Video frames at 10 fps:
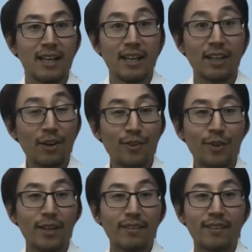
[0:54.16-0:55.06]
Hello,
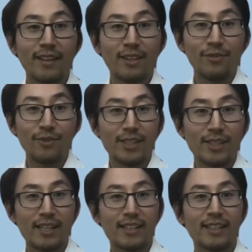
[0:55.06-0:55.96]
everyone. Thank you for
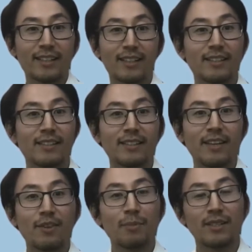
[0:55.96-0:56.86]
attending the
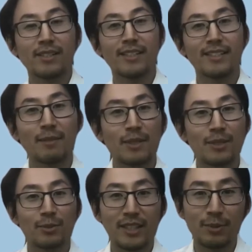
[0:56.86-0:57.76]
DevOps India Summit
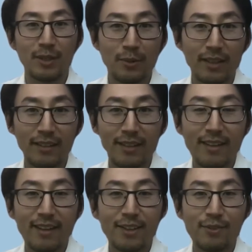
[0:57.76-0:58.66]
2021, and
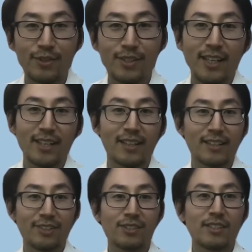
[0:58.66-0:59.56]
thank you for taking
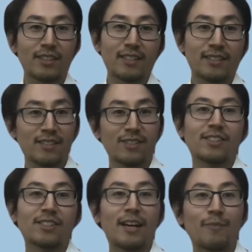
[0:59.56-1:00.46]
interest in our session
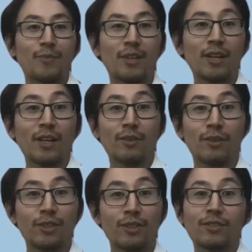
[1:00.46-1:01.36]
today, Reduce